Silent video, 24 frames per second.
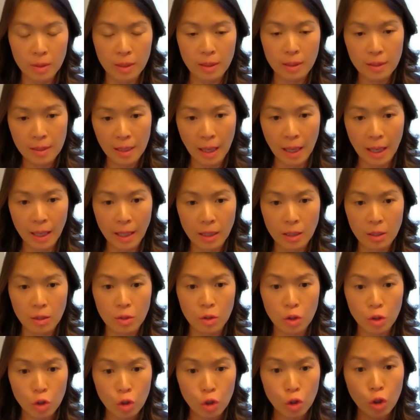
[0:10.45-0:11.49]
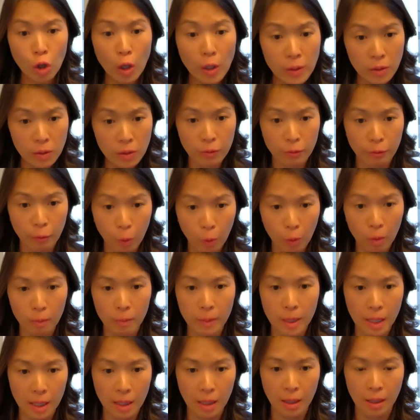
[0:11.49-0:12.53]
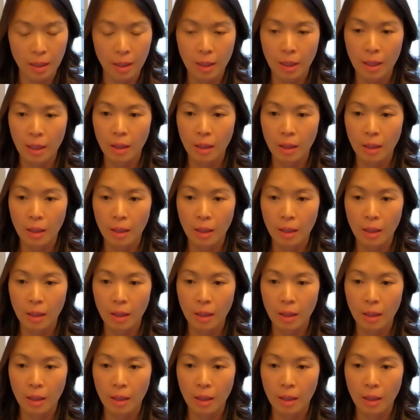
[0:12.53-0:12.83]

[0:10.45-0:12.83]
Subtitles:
designed just for me,